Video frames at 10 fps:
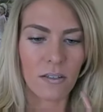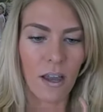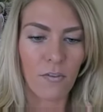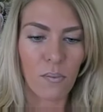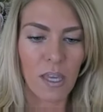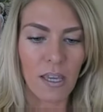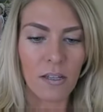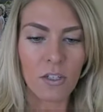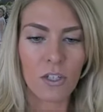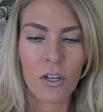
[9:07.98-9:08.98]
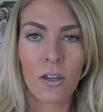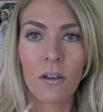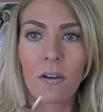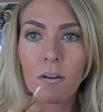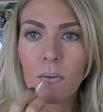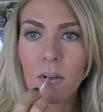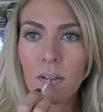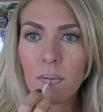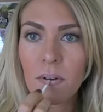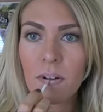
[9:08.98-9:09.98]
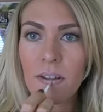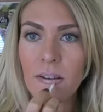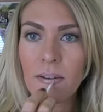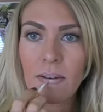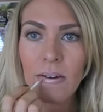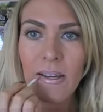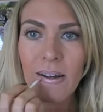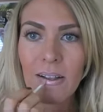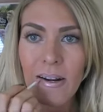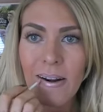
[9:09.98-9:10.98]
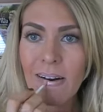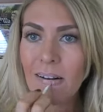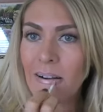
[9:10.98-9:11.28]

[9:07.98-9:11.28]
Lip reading: Soft Peach. Really pretty nude color.